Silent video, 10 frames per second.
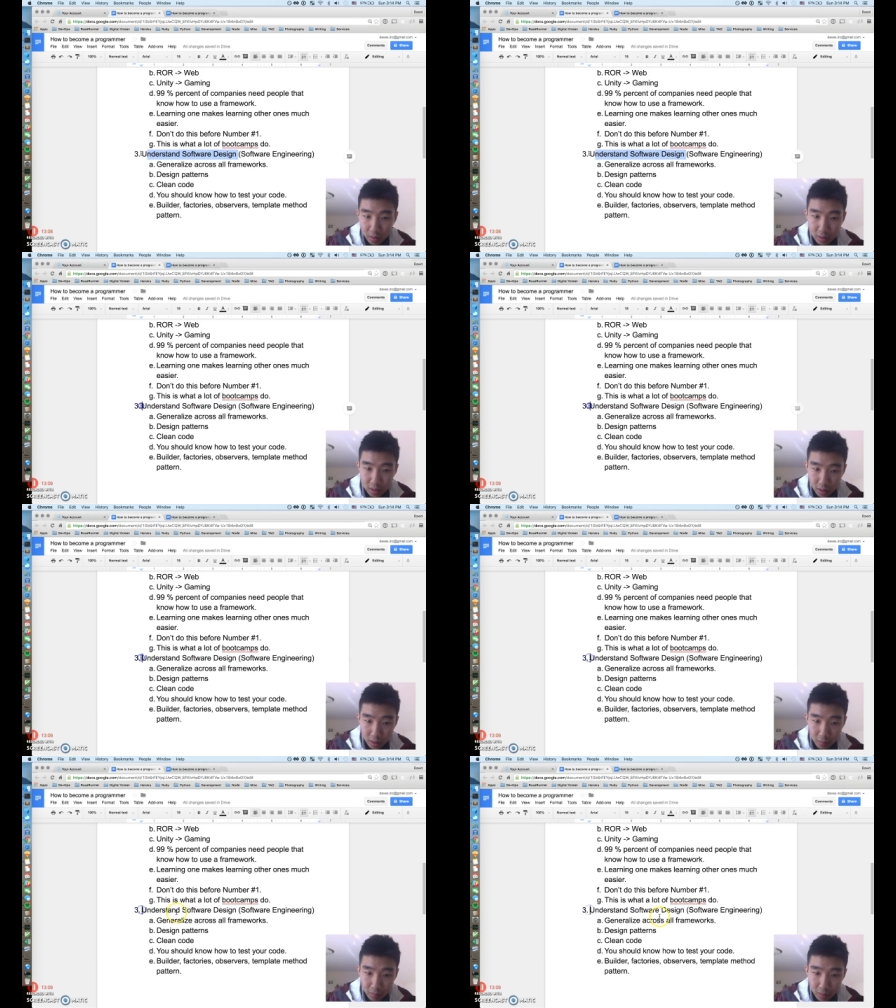
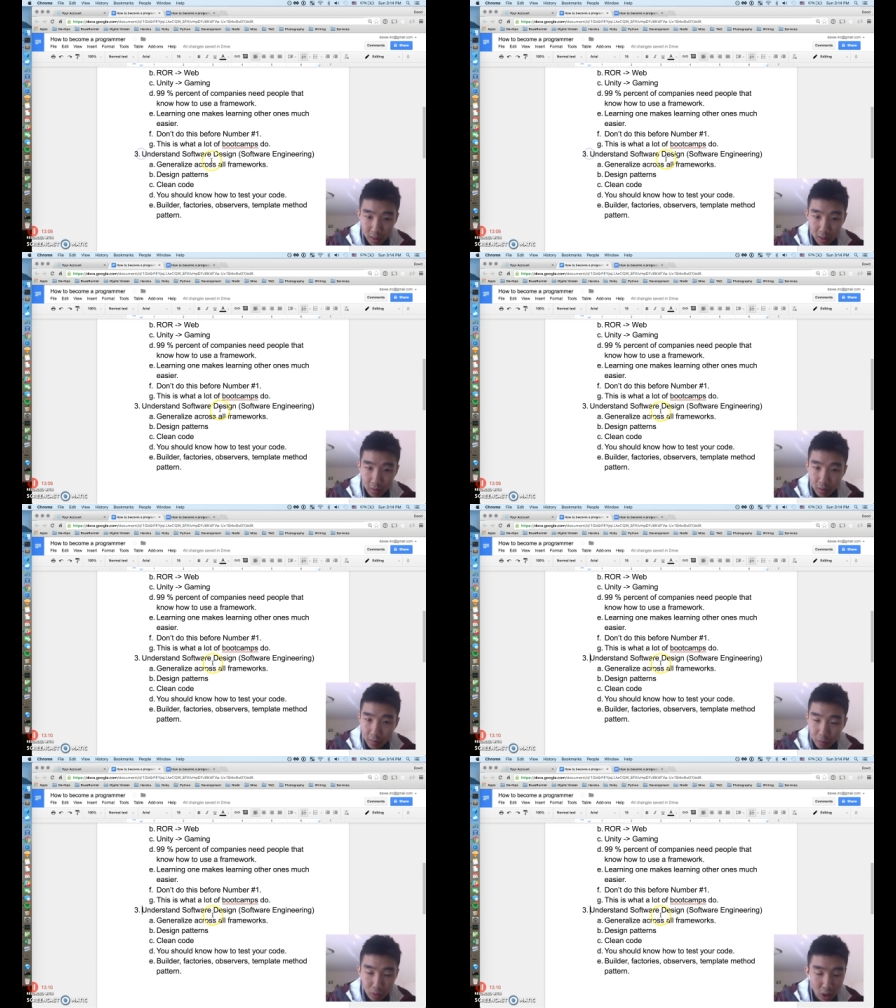So
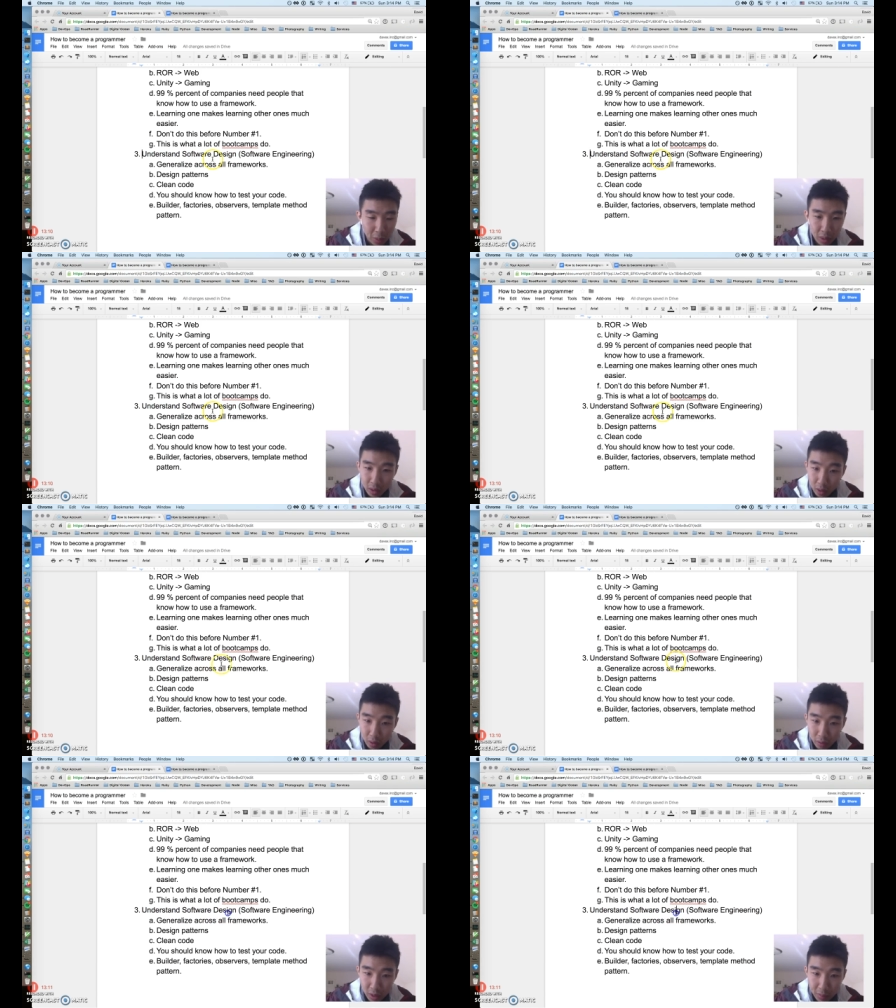framework or
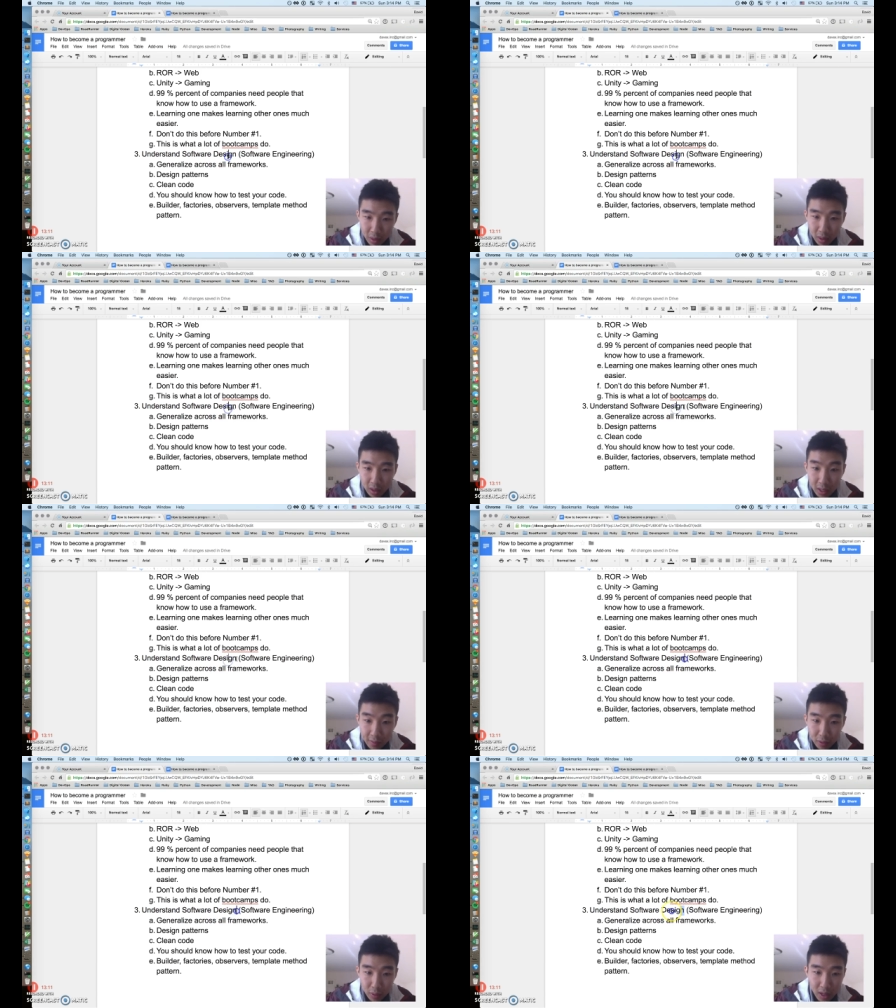no framework,
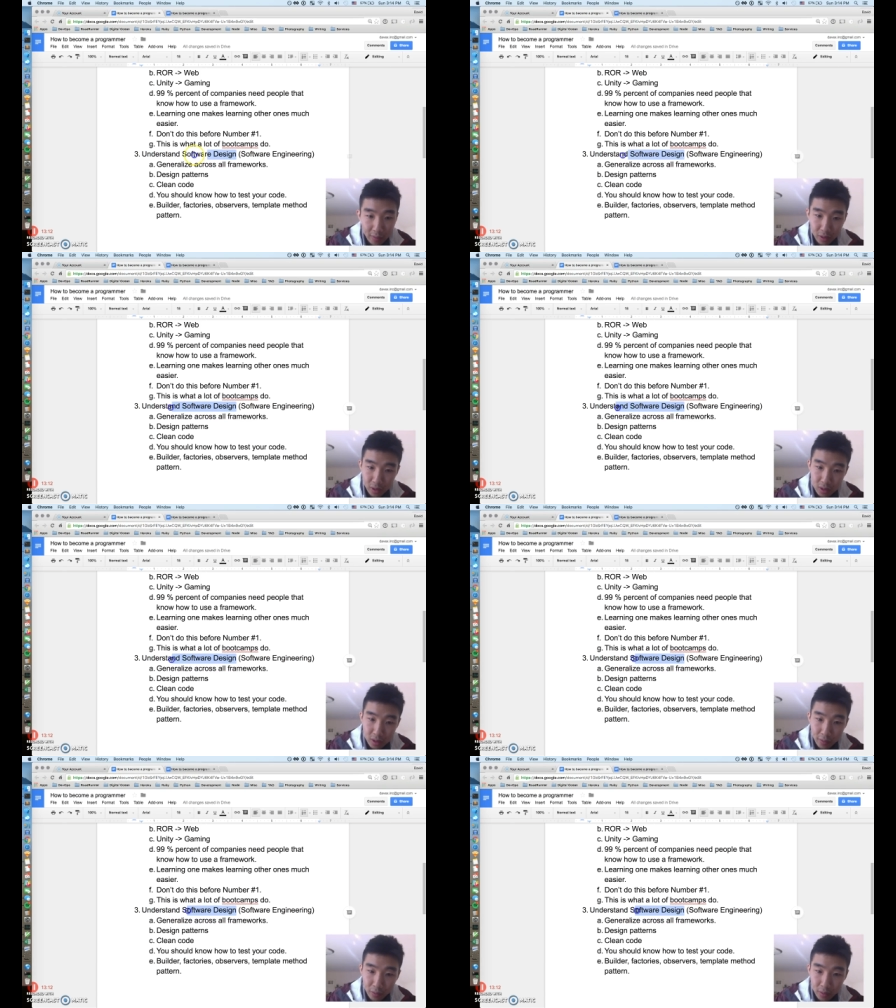if you have good
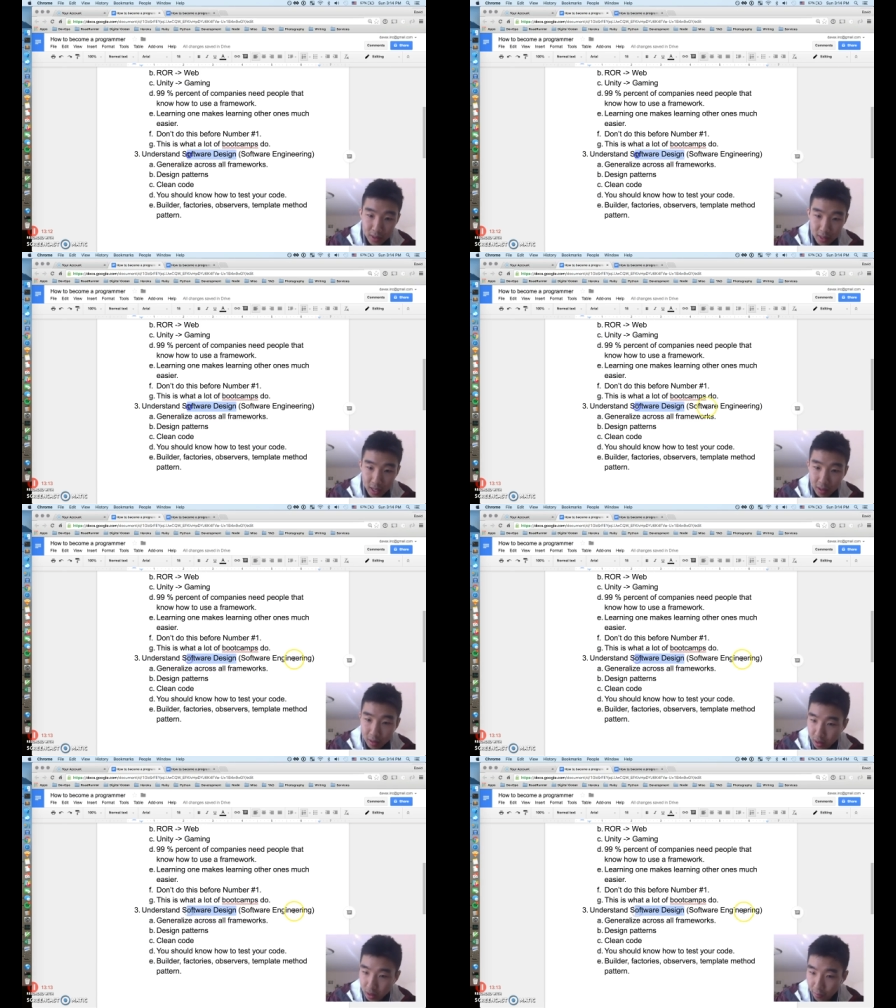software design
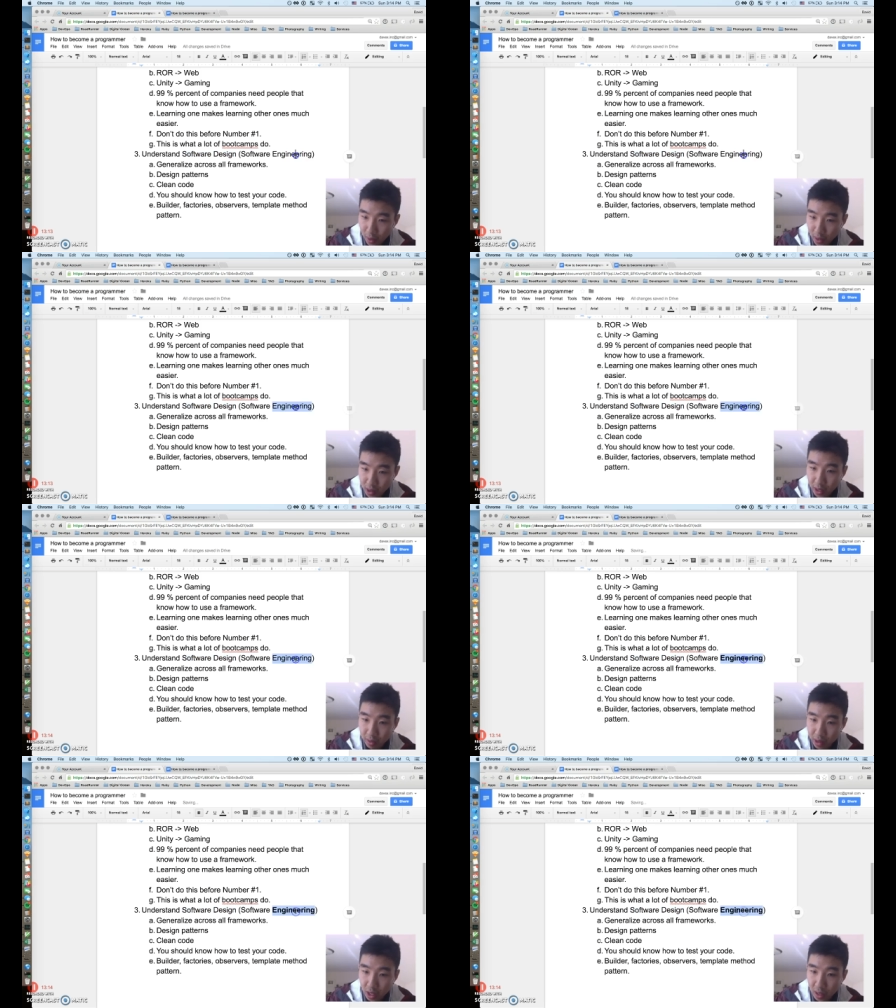or software
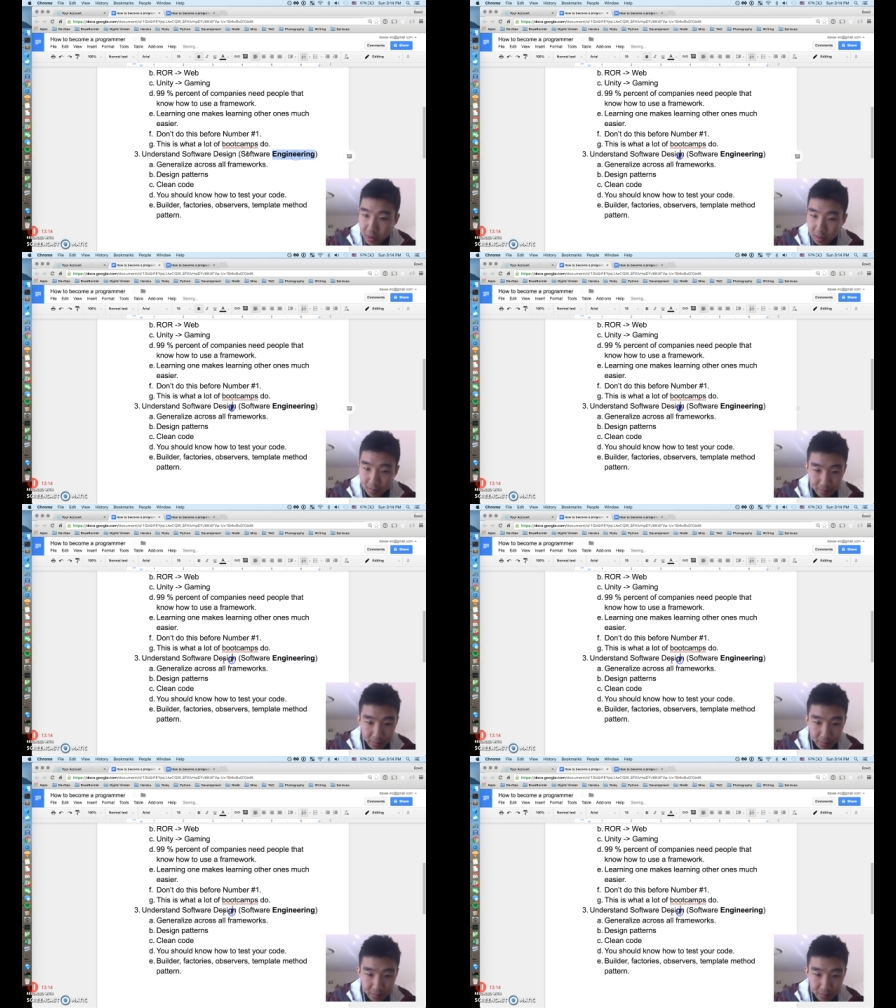engineering chops,